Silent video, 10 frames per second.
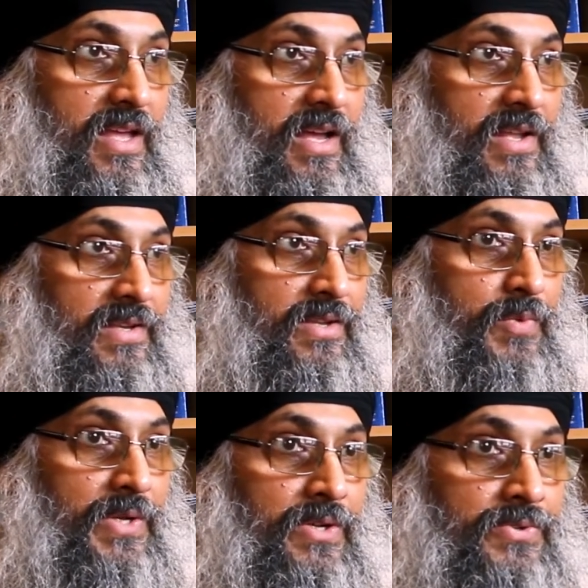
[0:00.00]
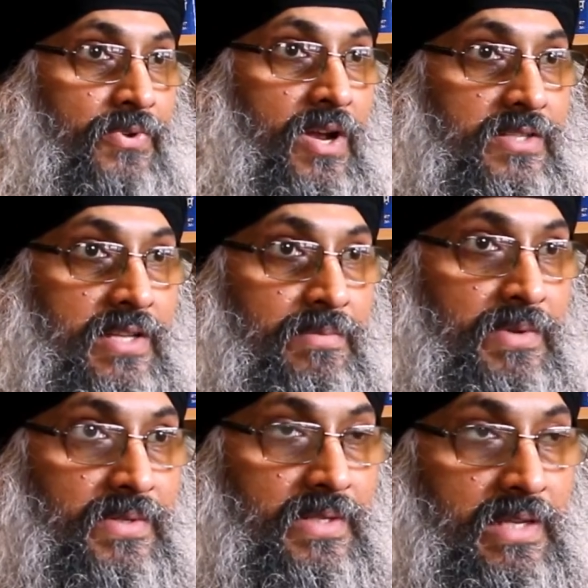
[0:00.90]
And when those riots
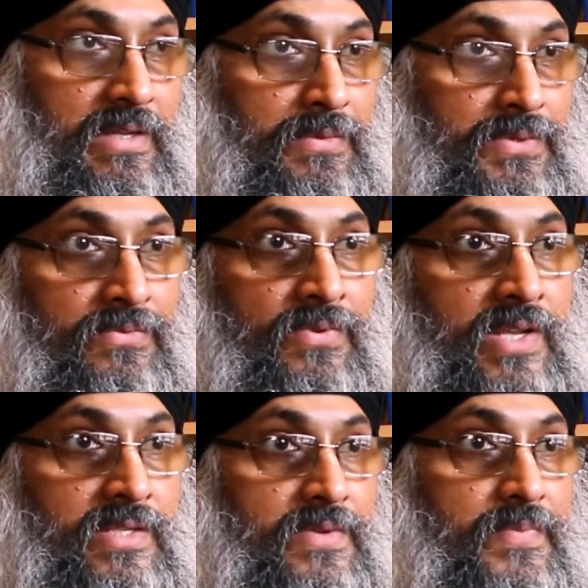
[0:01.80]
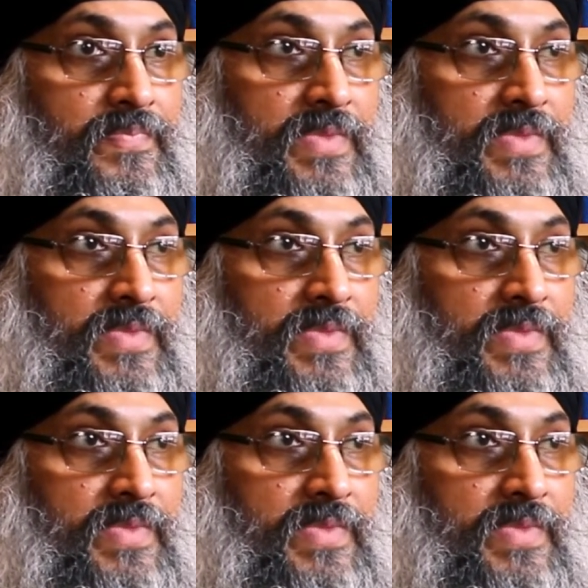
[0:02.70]
happened, it was crazy.